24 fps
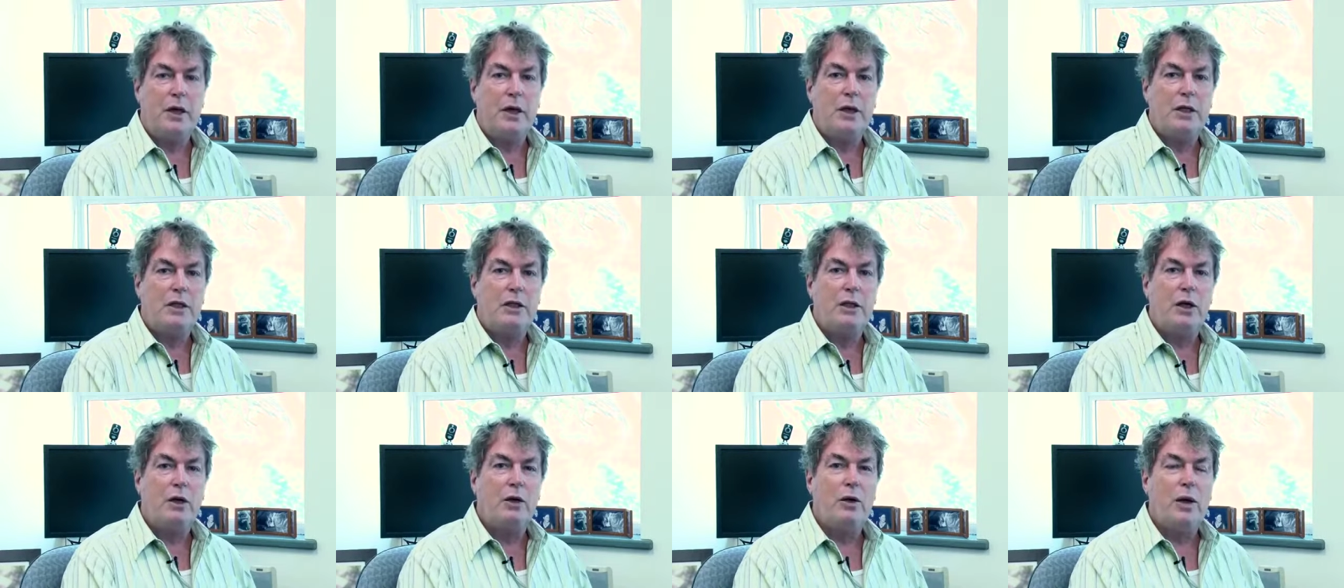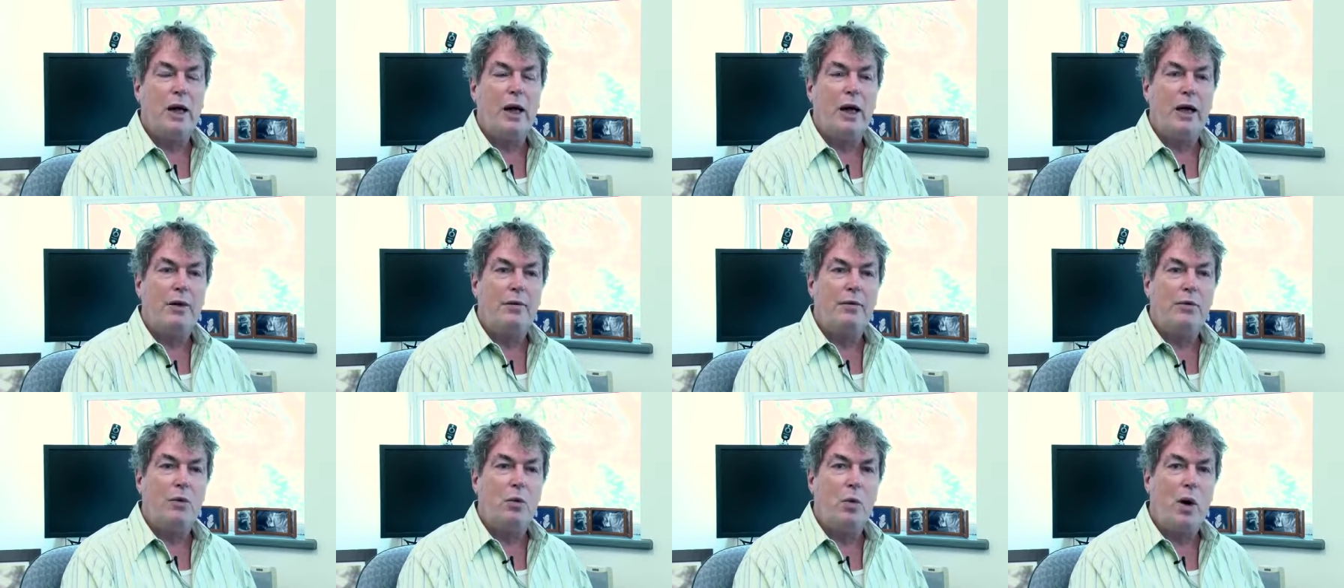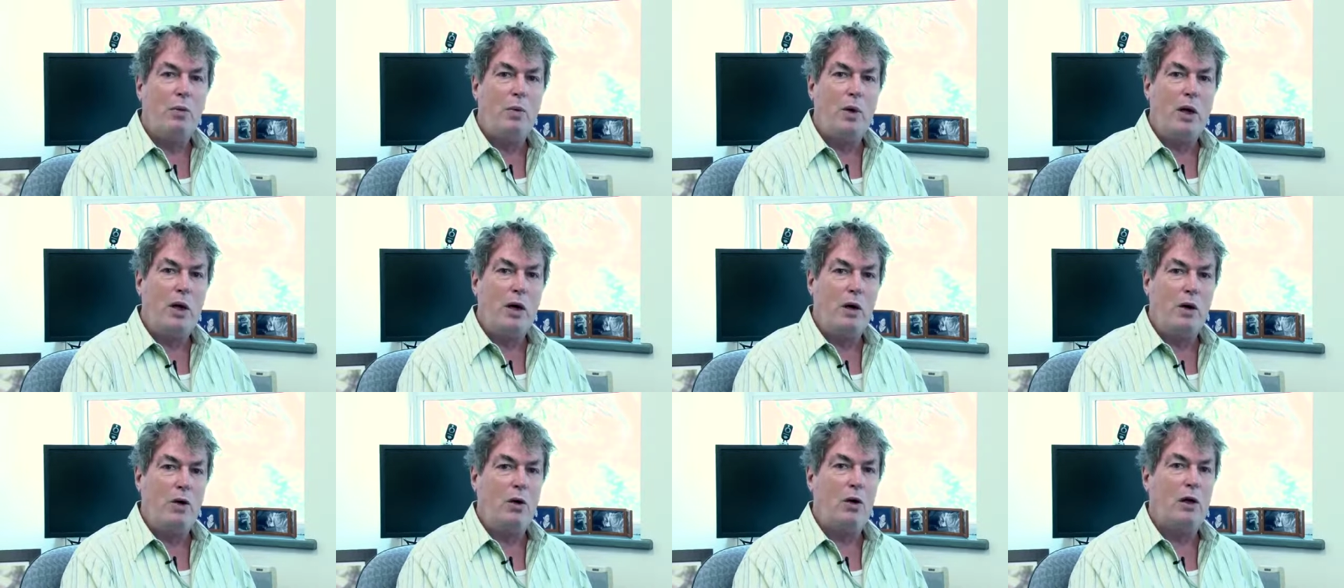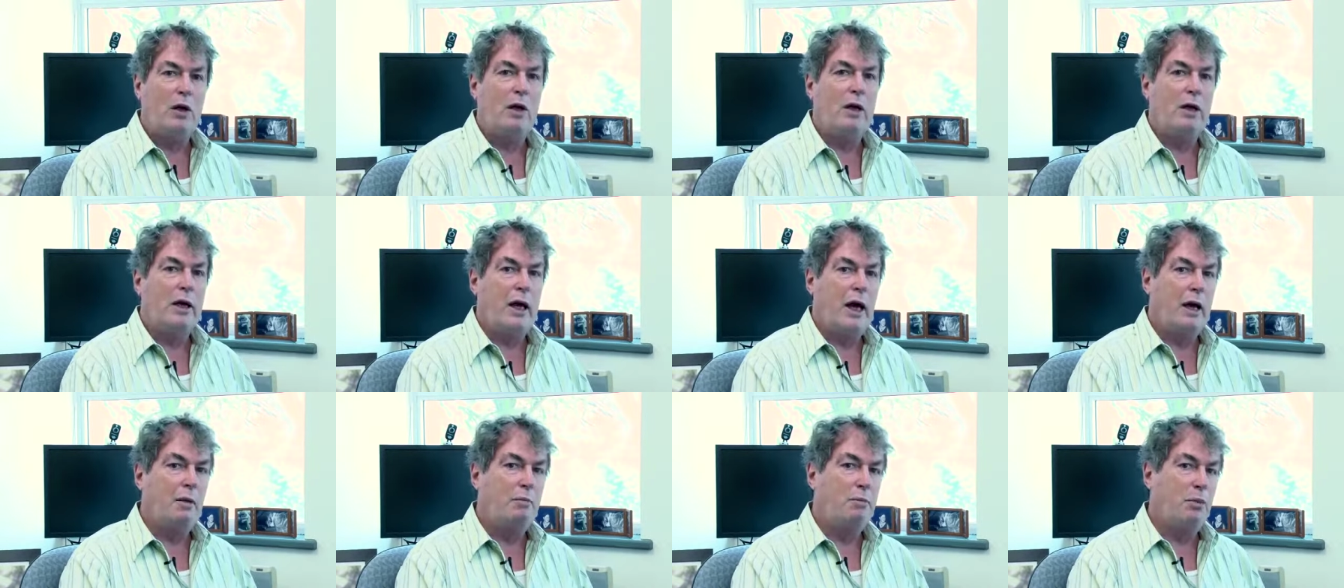So when we look
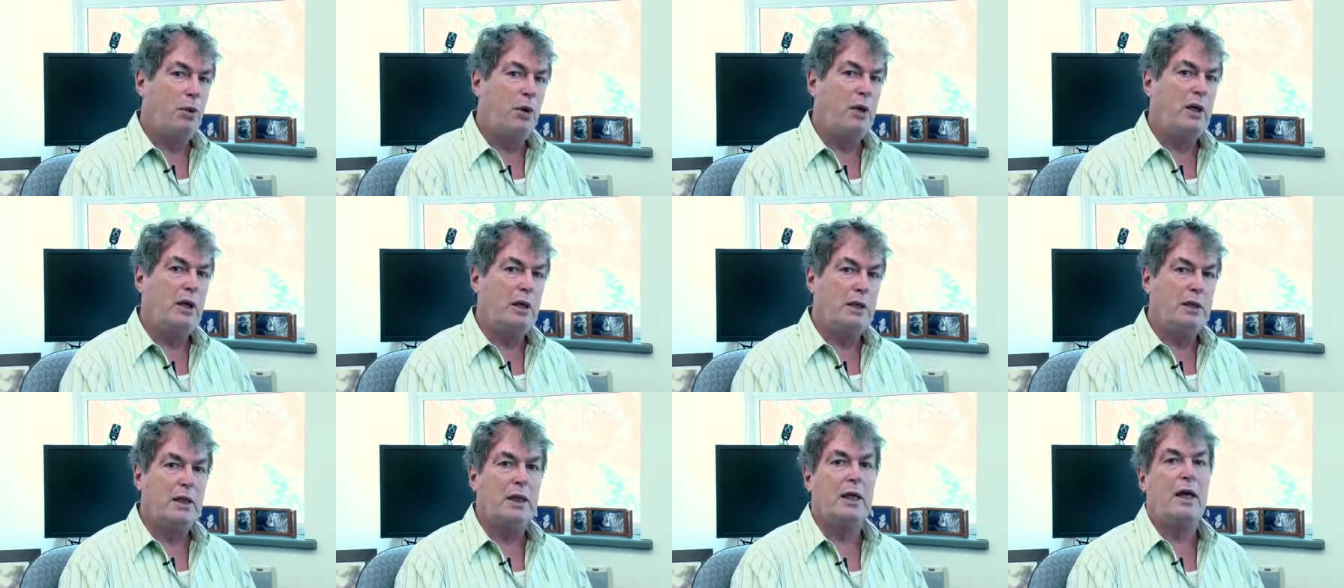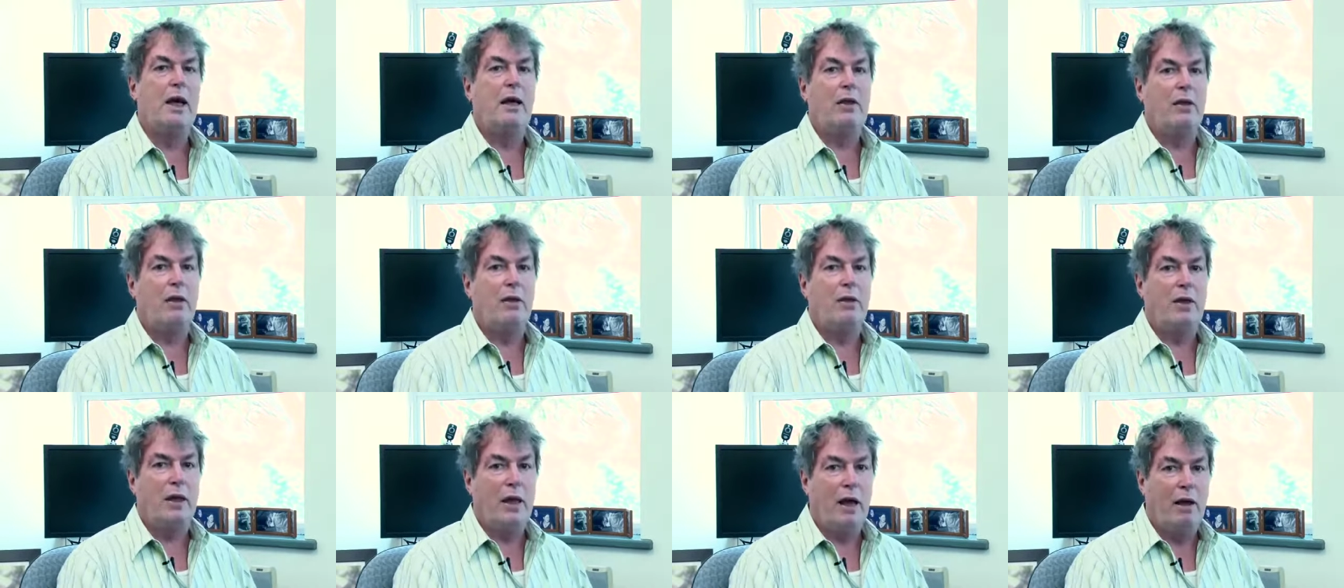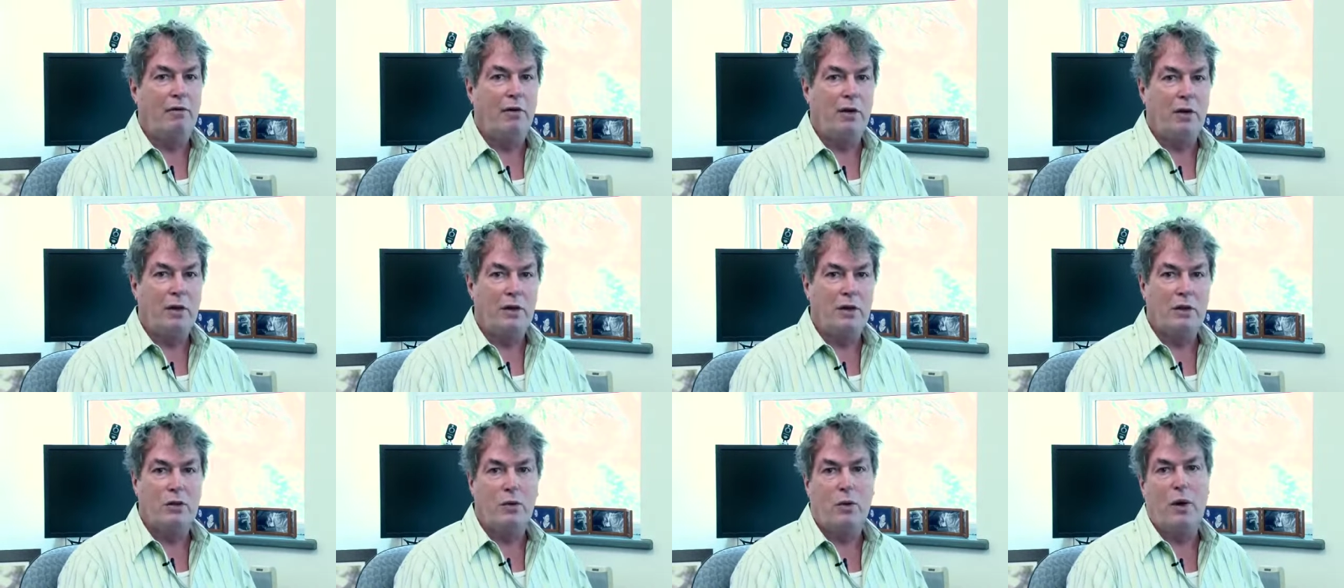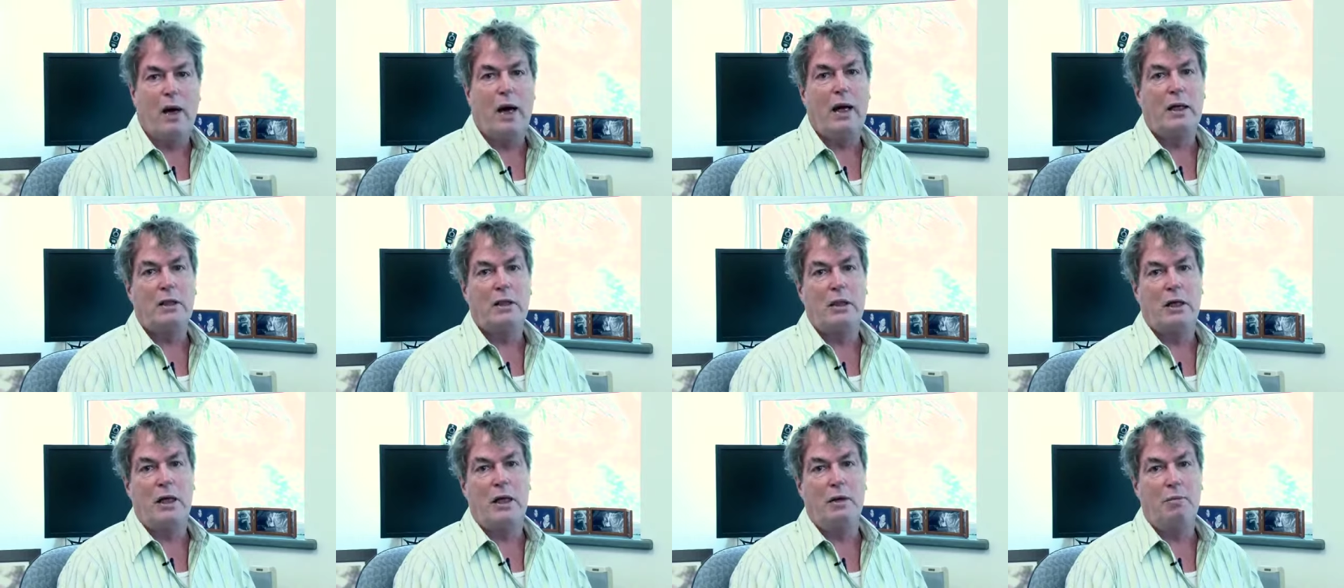at putting together the evidence, we're
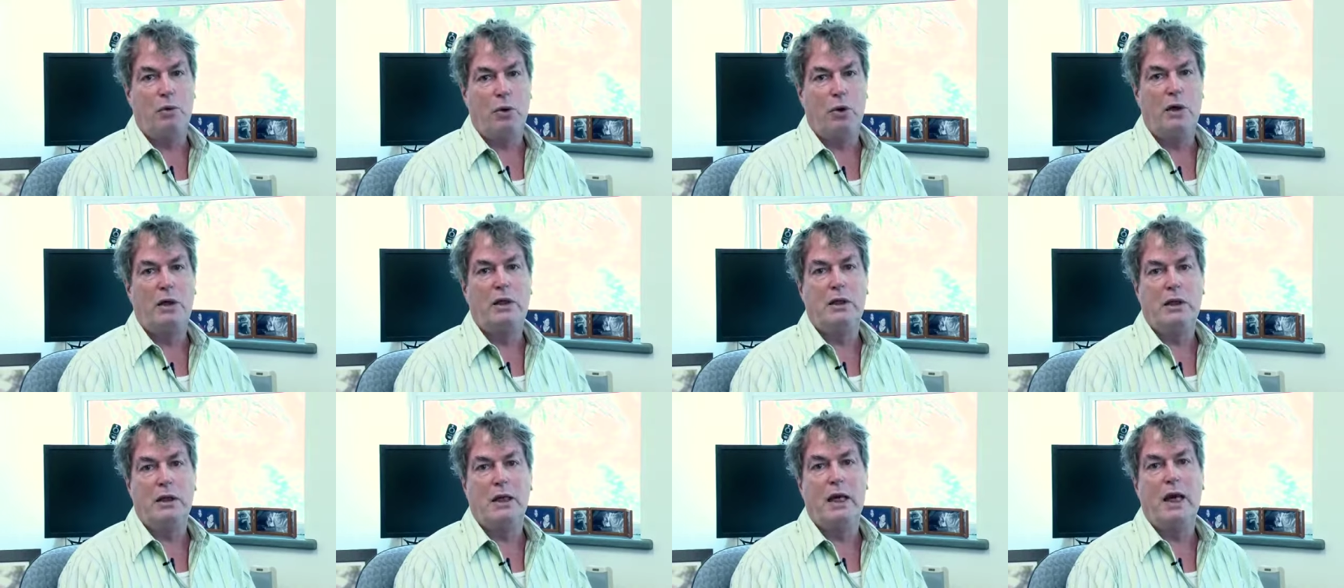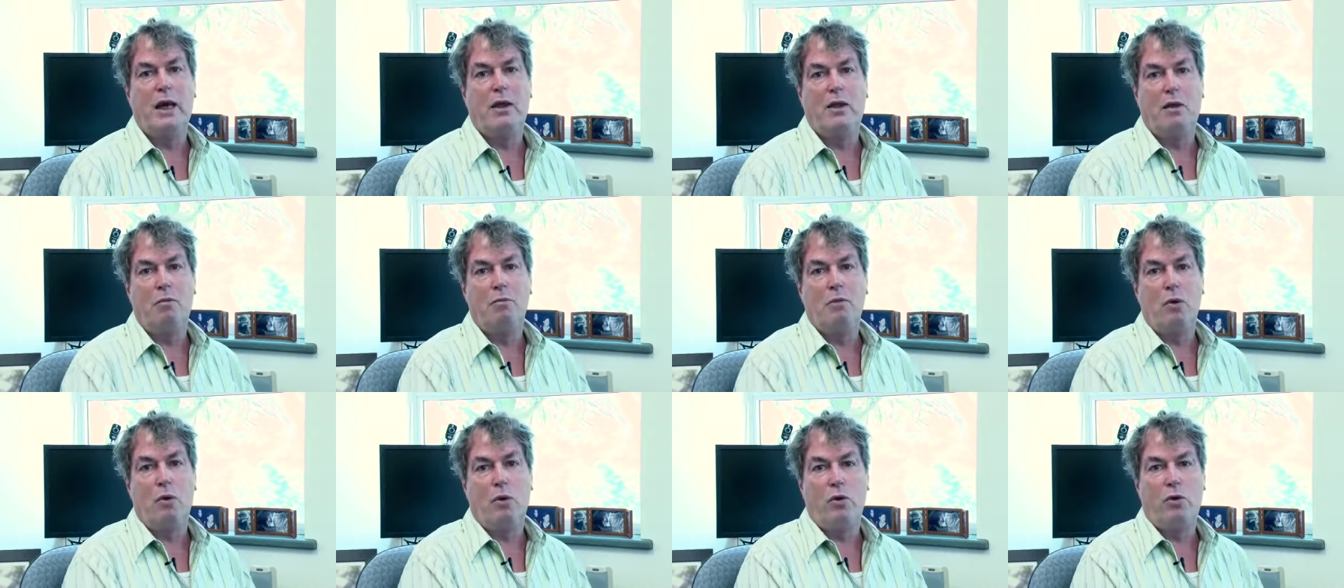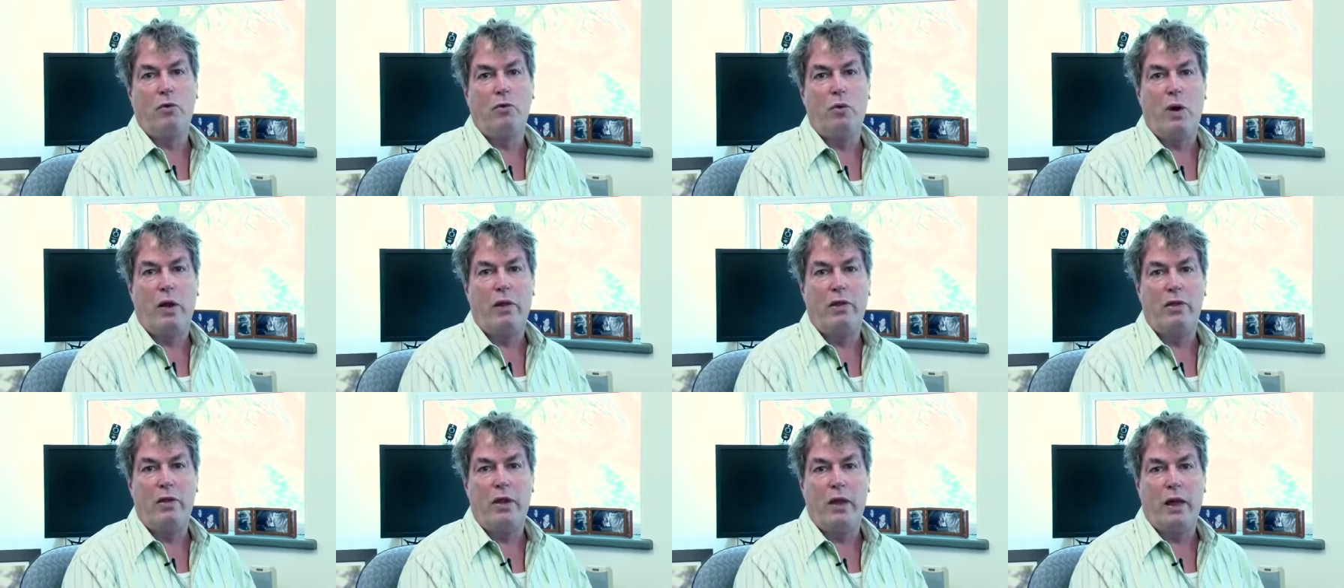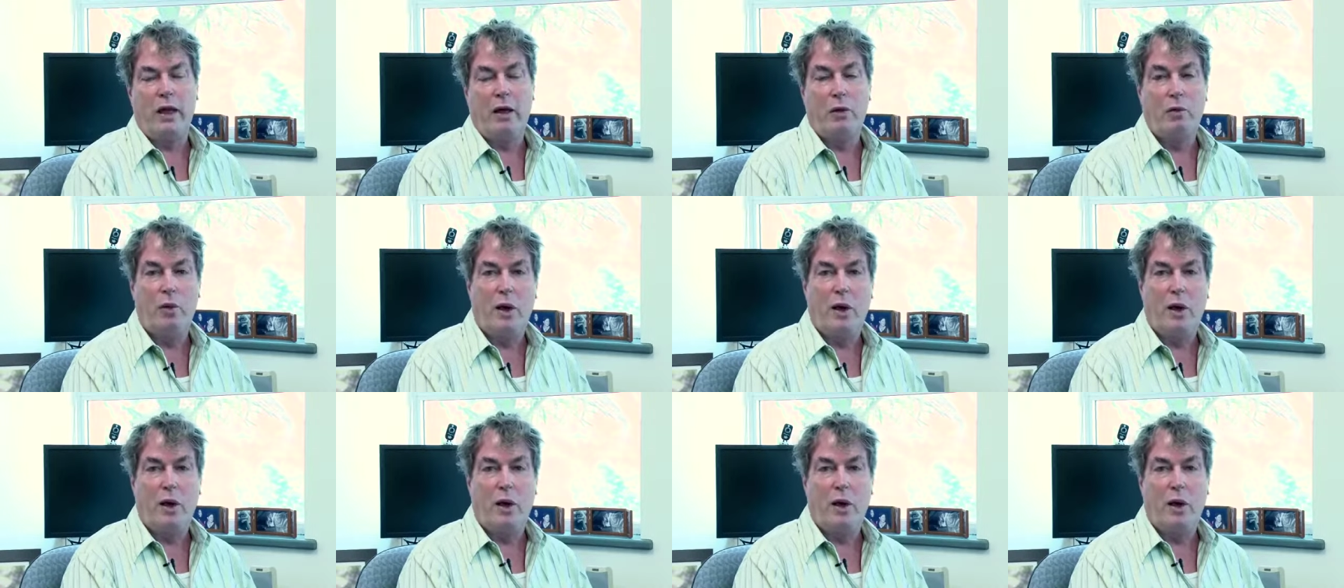actually putting together more than one thing.